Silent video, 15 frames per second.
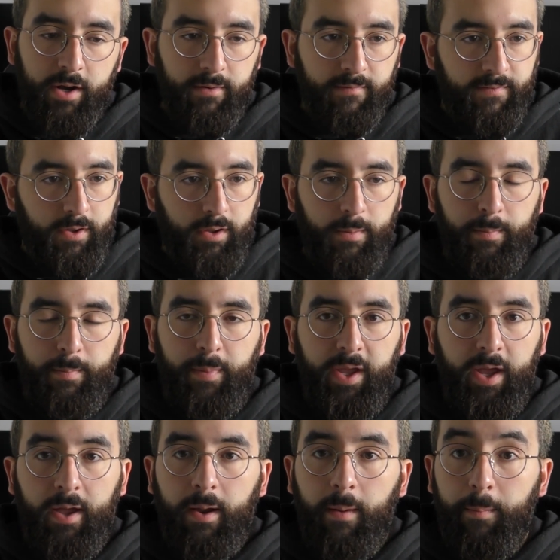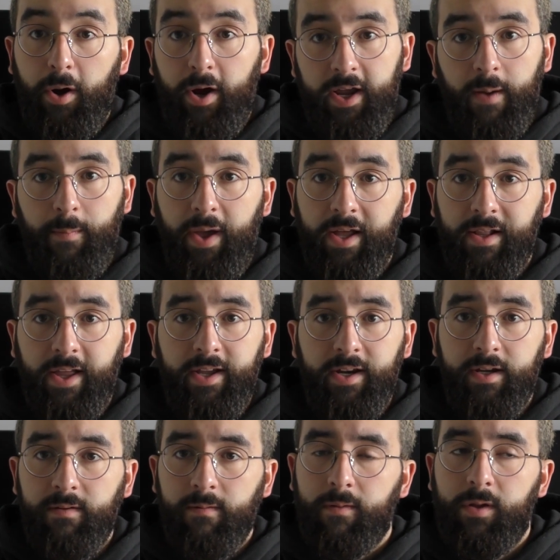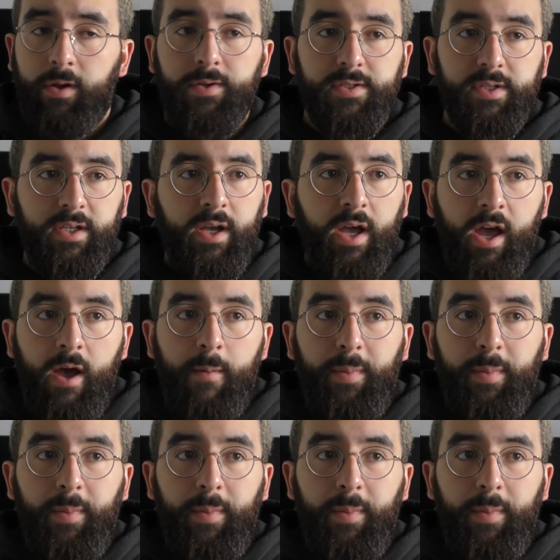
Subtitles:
I don't follow Buy Now, Pay Later closely,